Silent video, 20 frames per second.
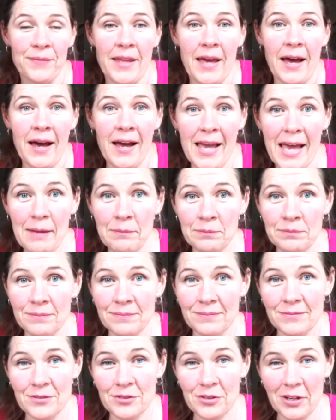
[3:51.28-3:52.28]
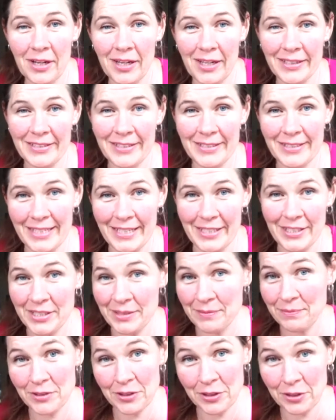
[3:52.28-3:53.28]
I am trying to teach
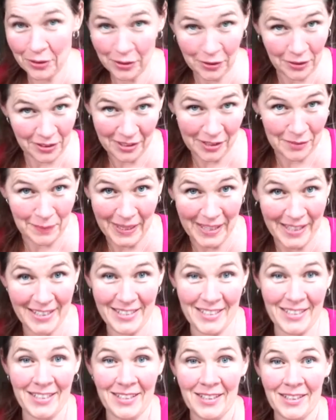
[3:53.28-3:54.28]
him to cook a bit.